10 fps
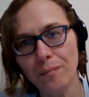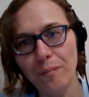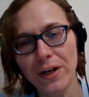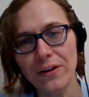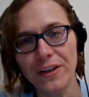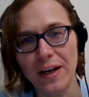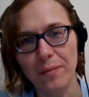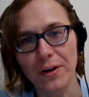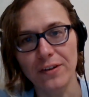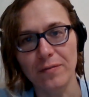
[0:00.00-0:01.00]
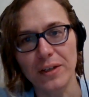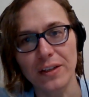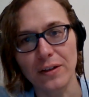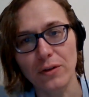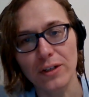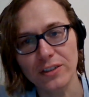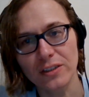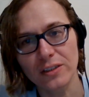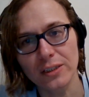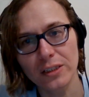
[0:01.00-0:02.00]
bury that part of me that
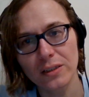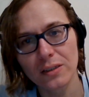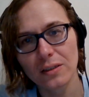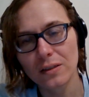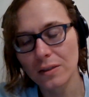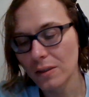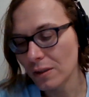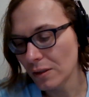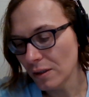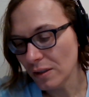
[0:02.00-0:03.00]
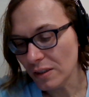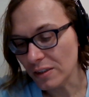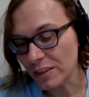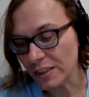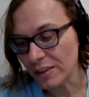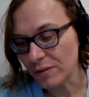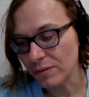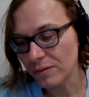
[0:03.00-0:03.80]
questioned her. And she